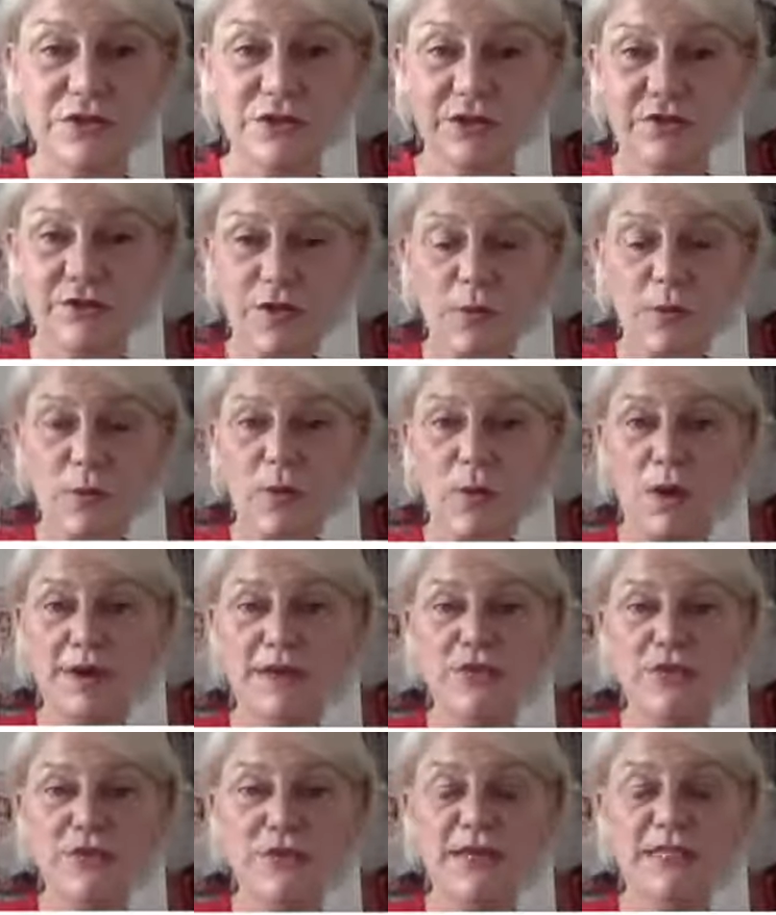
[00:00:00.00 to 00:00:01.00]
So the number
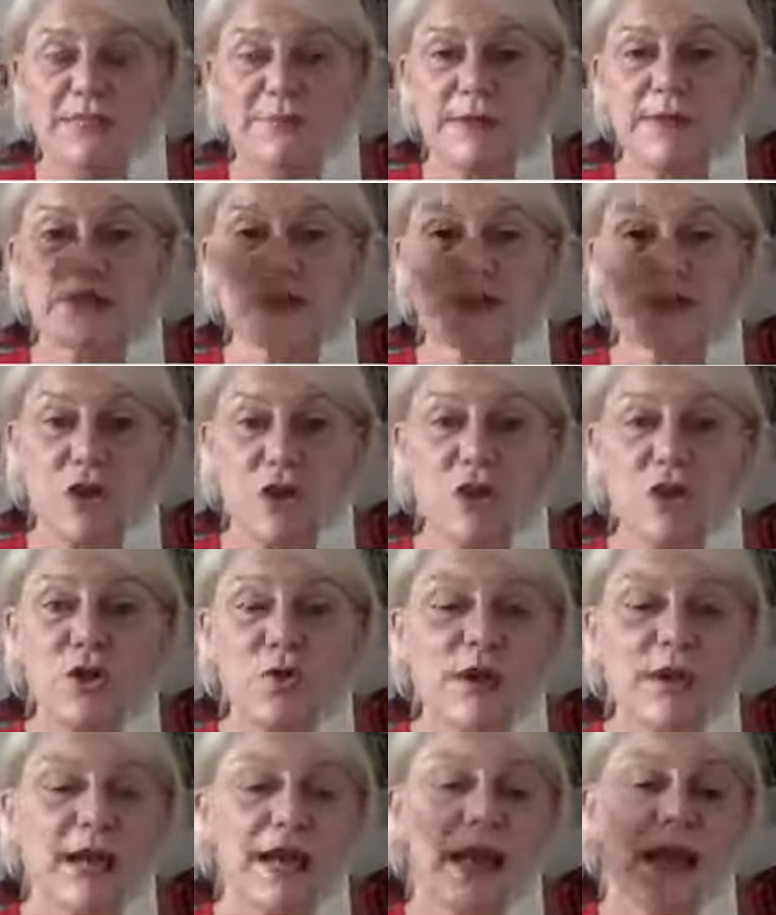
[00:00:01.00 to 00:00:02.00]
one is create space.
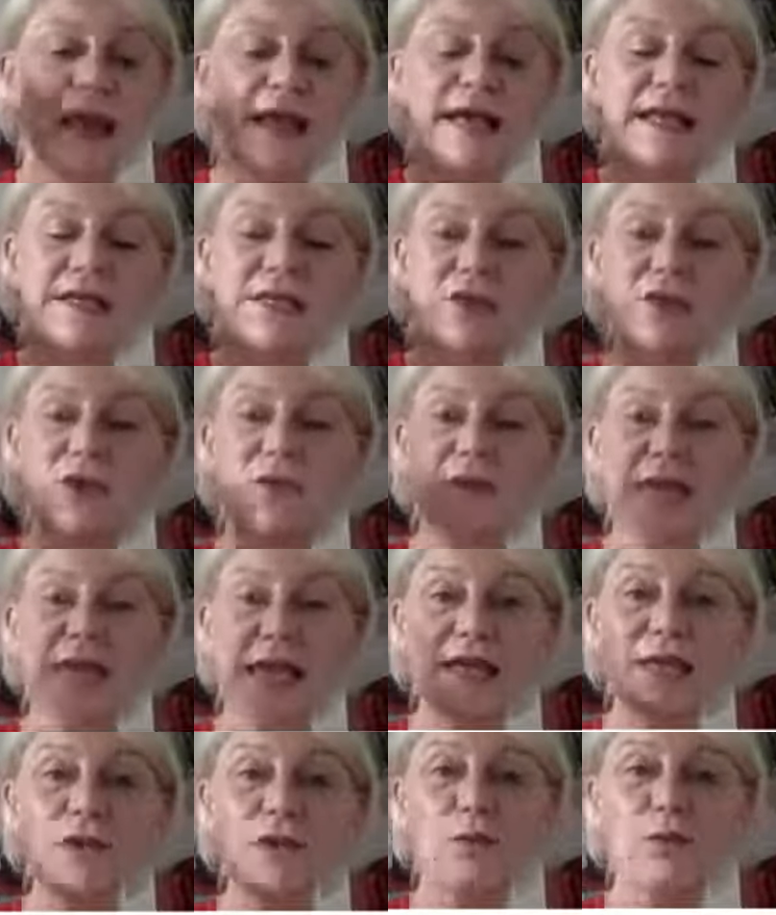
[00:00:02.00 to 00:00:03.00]
Two is
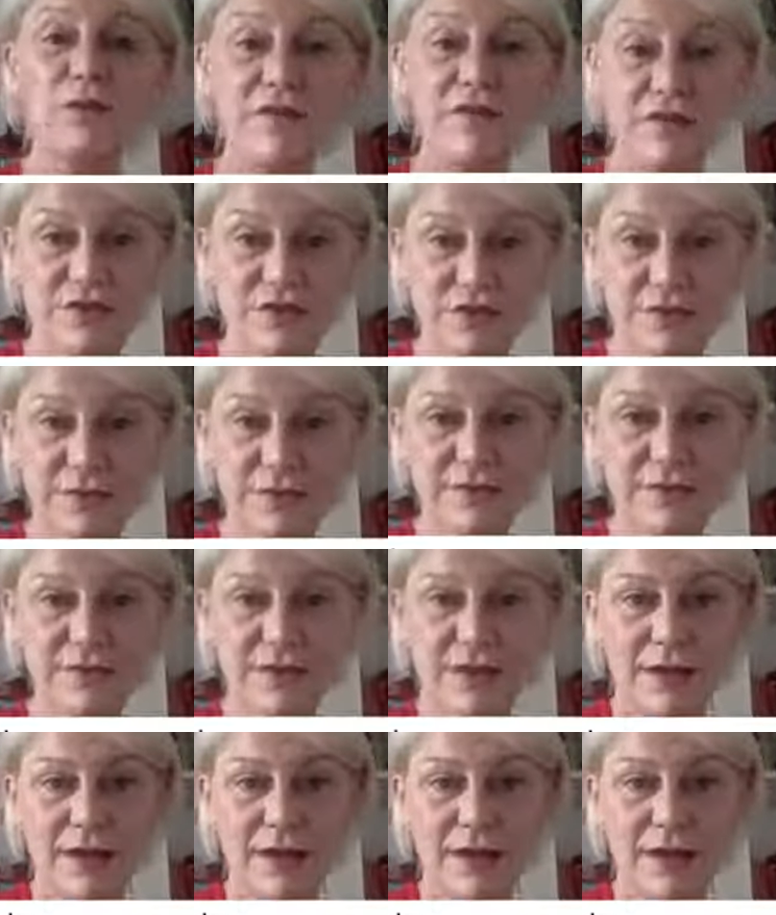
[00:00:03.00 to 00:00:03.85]
create your vision.